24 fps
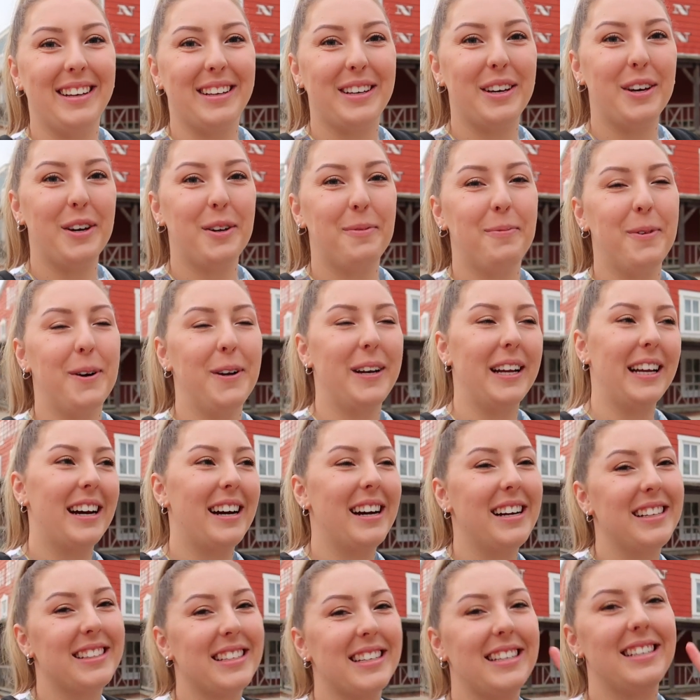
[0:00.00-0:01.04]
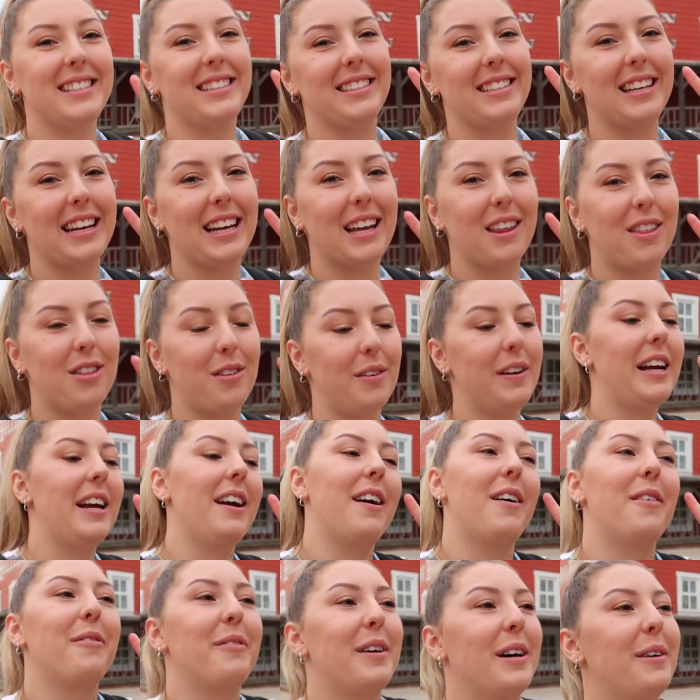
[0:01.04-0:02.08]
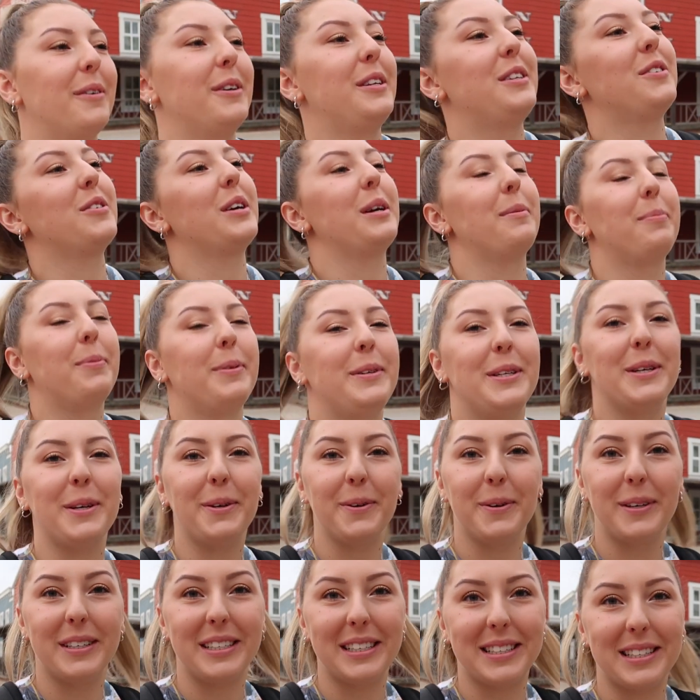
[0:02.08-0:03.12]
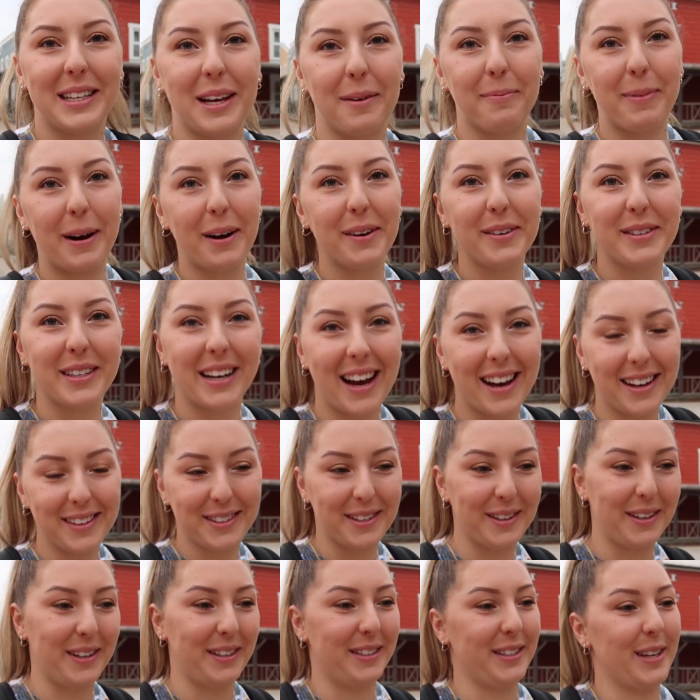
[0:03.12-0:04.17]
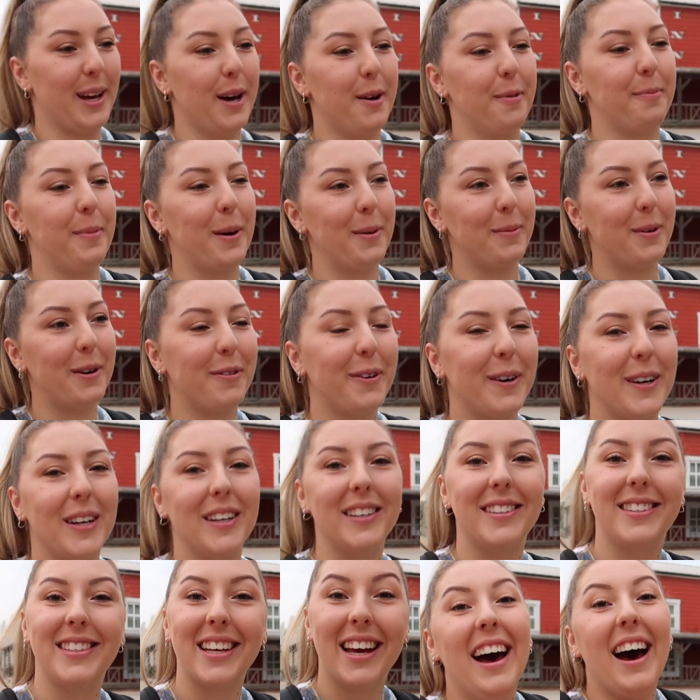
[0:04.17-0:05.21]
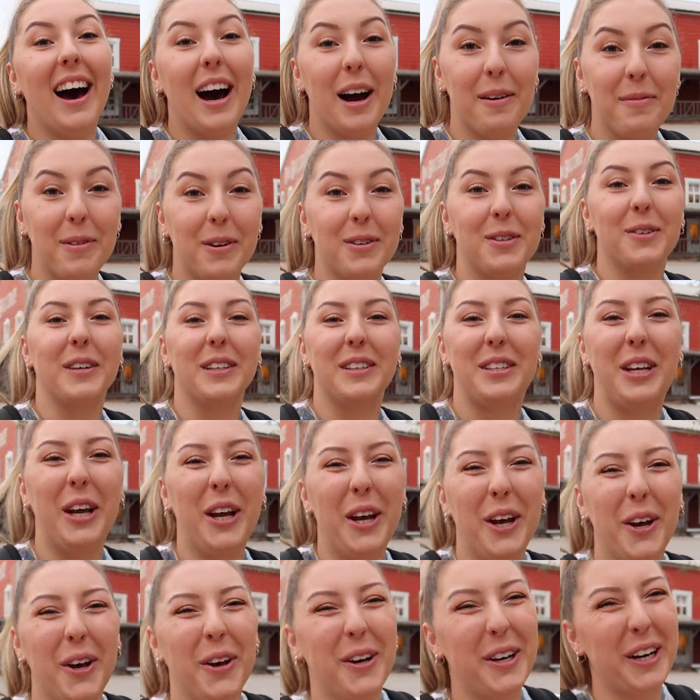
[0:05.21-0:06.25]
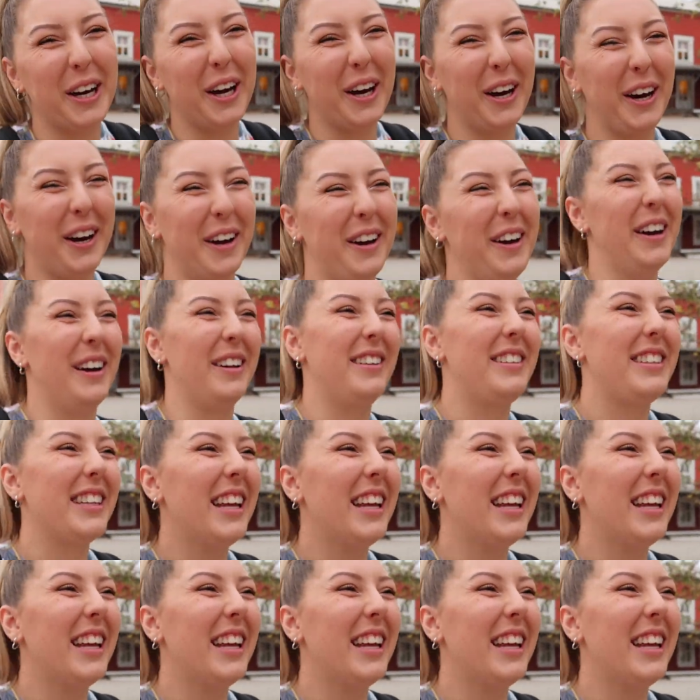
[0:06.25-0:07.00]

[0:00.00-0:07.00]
Good morning, guys. It is day three of our trip to Disneyland Paris, and as you can tell by my voice, I'm not doing too good.